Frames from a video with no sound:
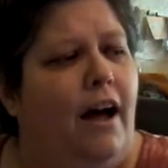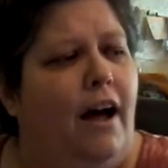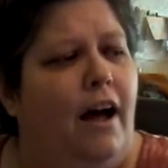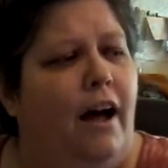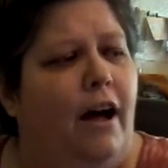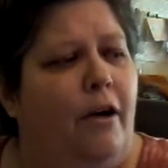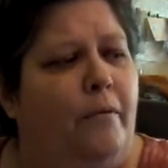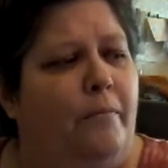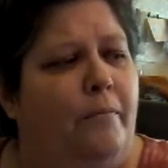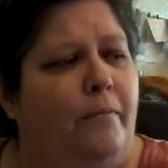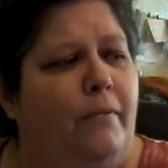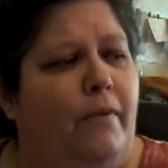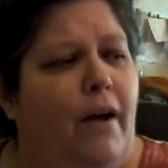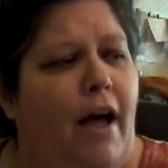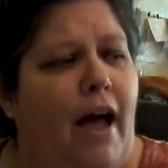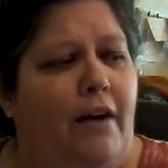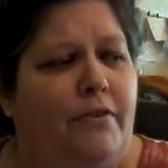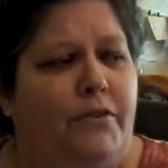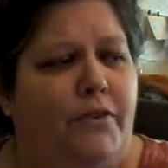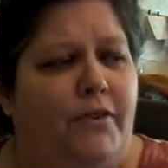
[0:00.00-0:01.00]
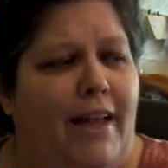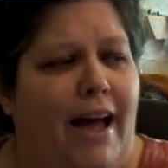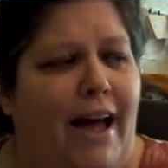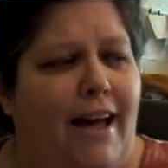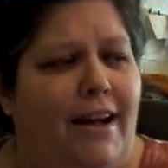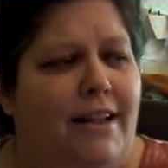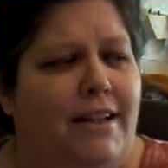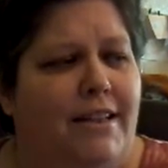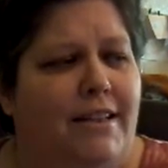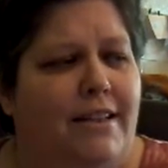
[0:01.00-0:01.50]
After
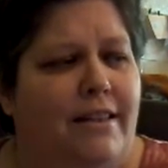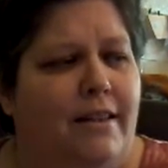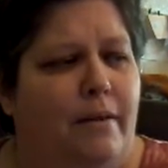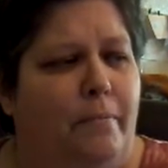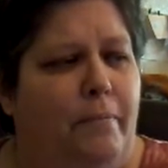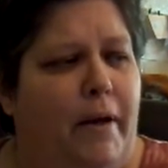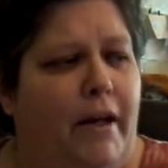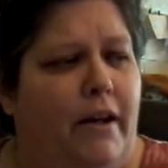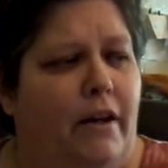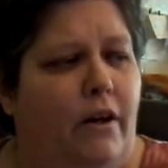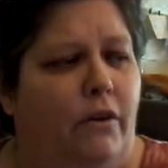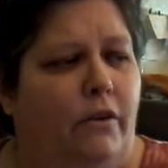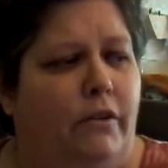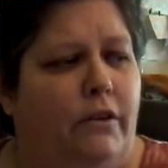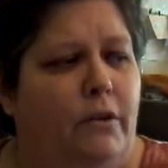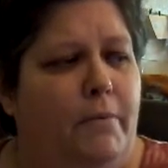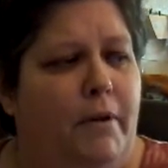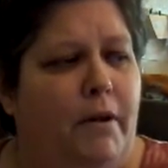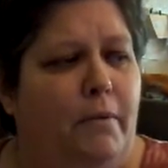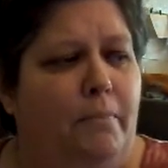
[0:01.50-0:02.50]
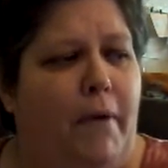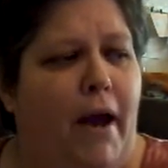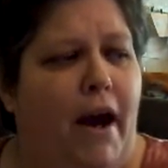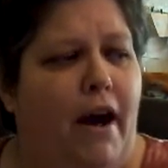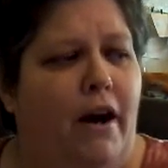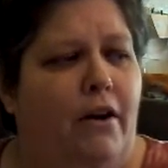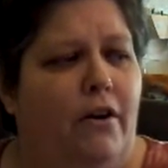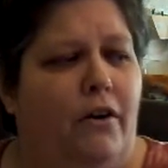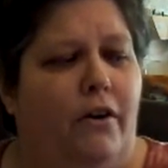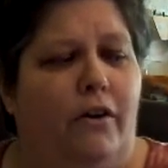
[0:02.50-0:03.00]
that is the Penultimate
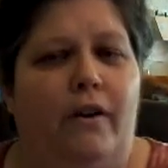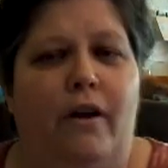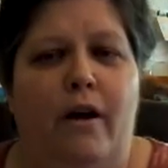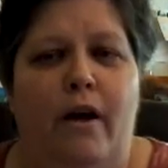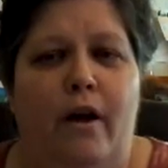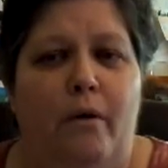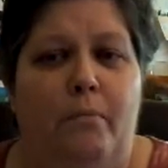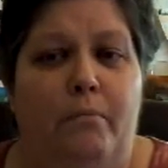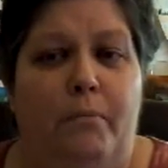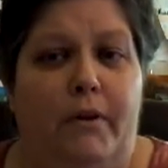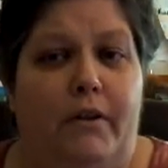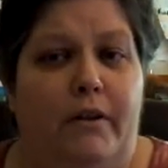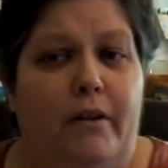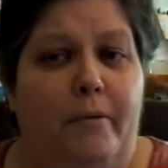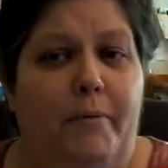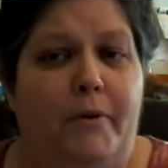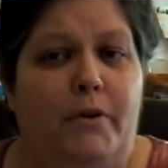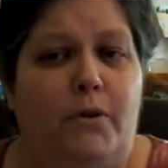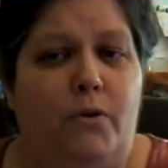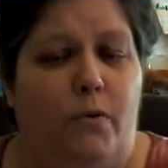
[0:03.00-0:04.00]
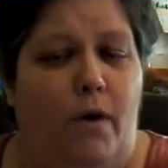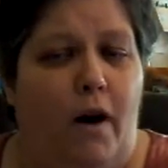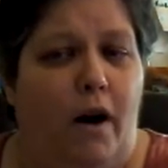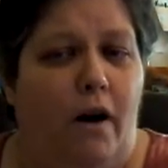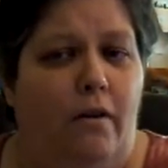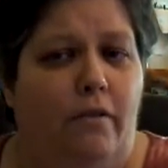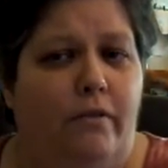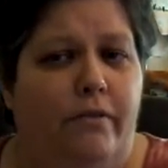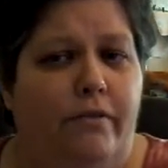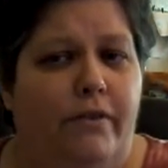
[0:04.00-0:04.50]
Peril, book number
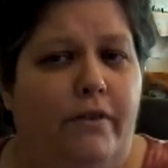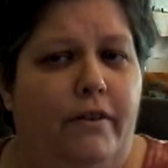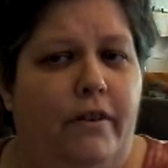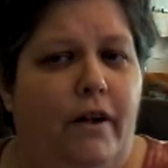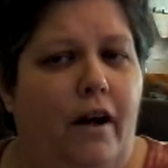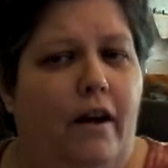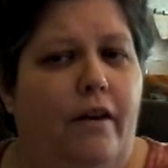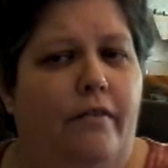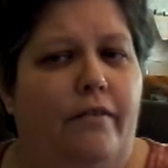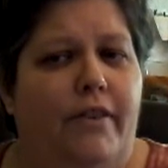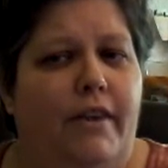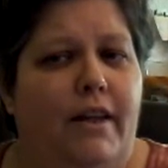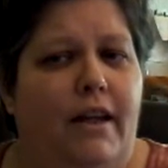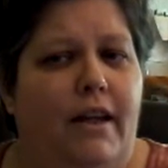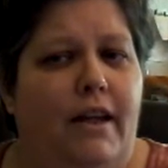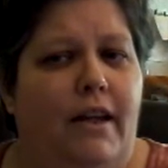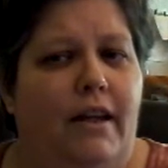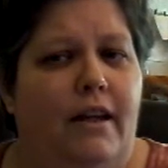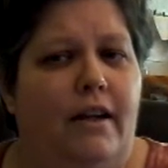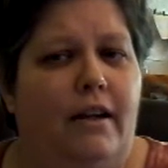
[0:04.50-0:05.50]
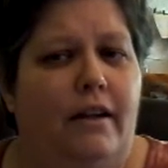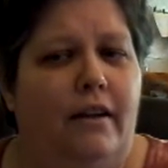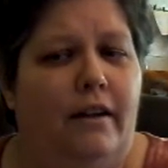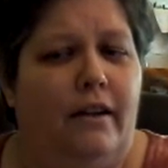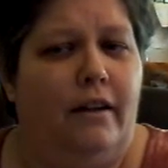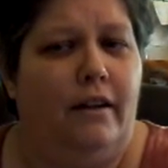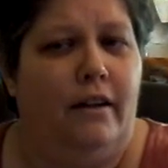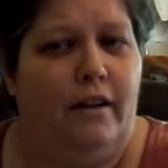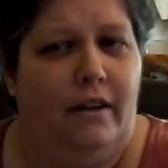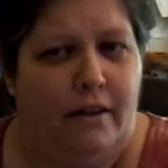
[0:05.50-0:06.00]
12 of the
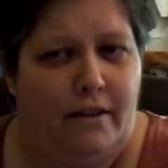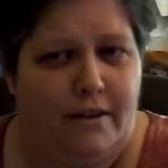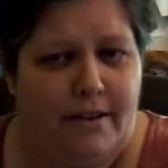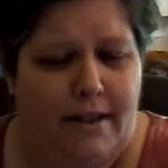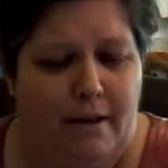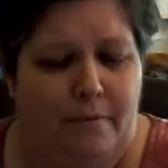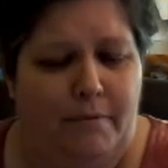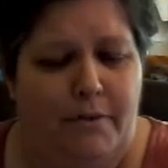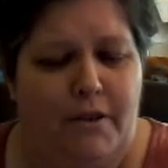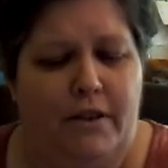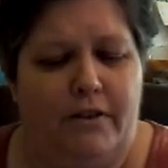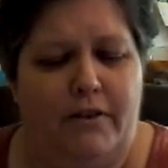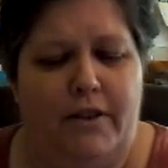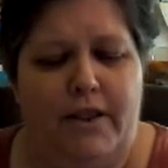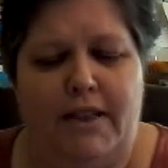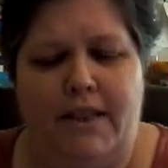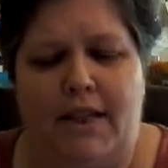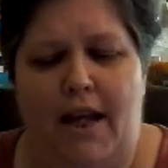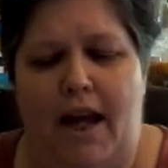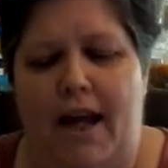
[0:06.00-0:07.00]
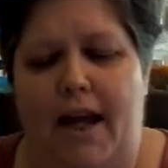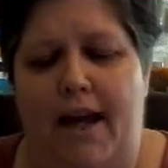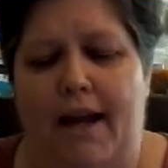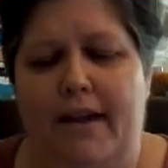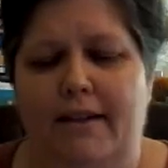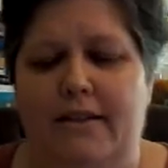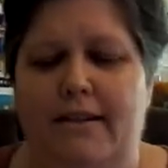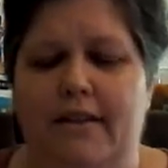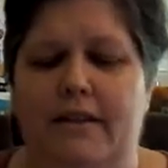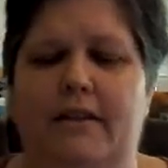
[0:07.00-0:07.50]
same series,
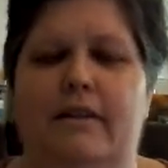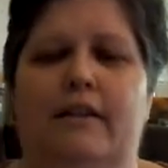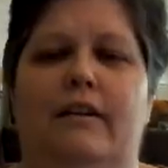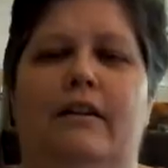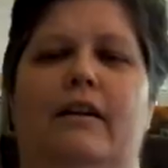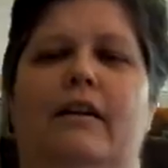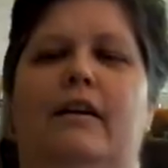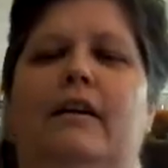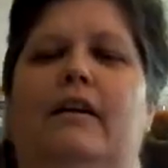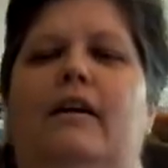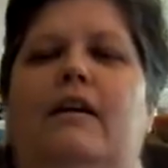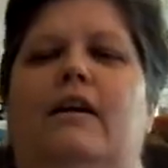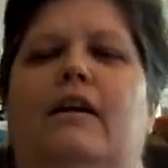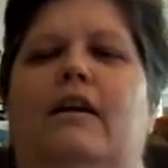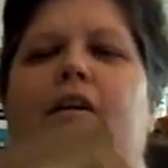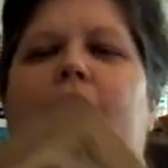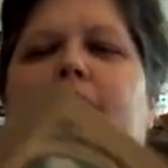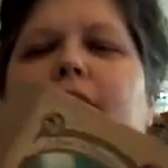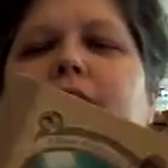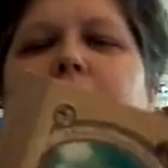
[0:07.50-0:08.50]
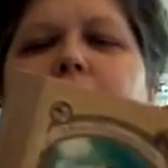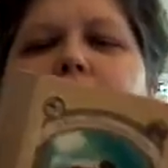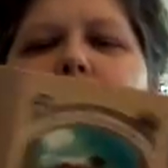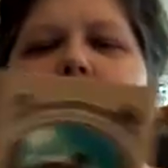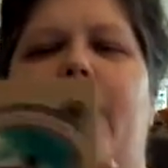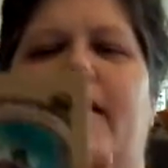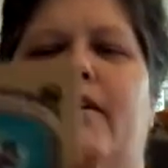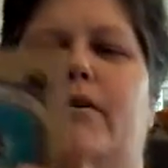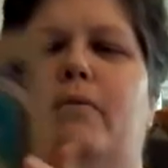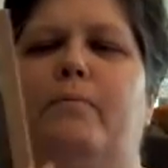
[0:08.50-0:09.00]
and the
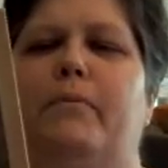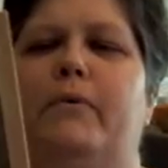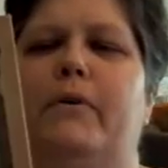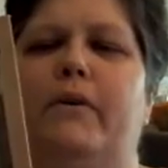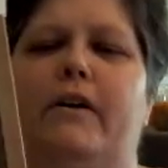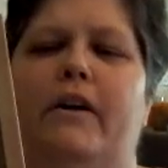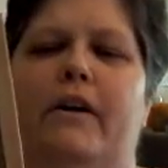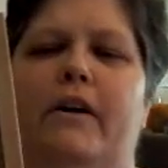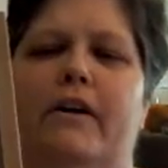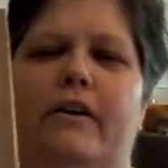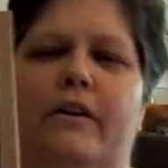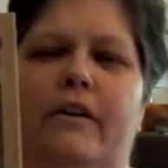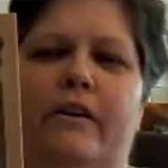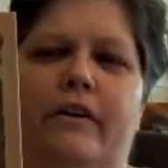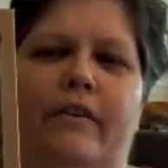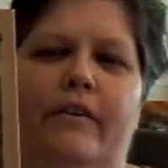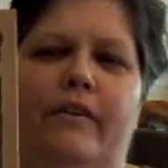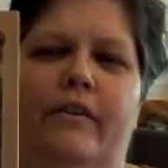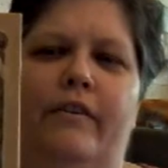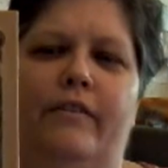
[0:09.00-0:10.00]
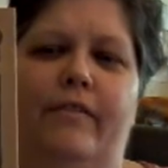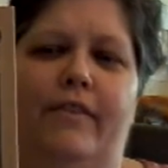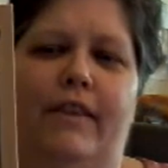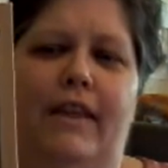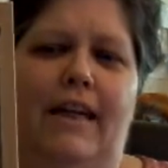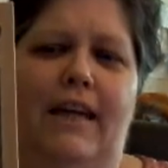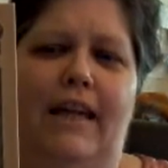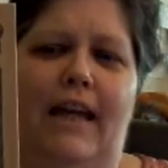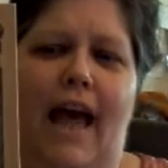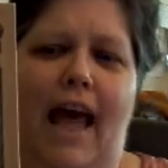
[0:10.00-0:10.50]
final book,
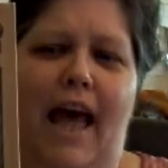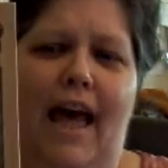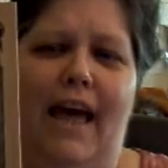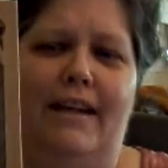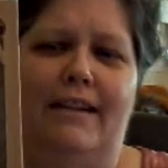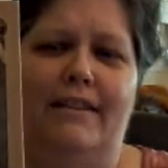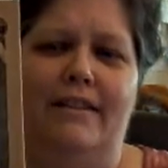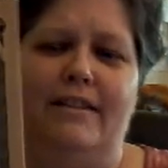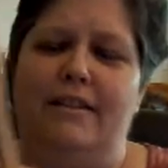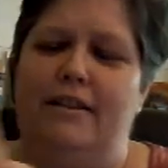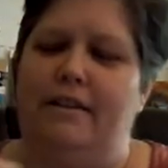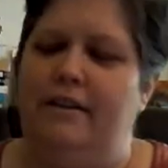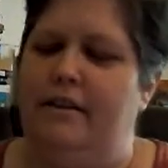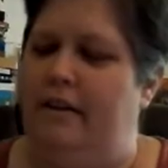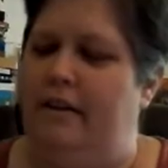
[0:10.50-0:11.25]
The End.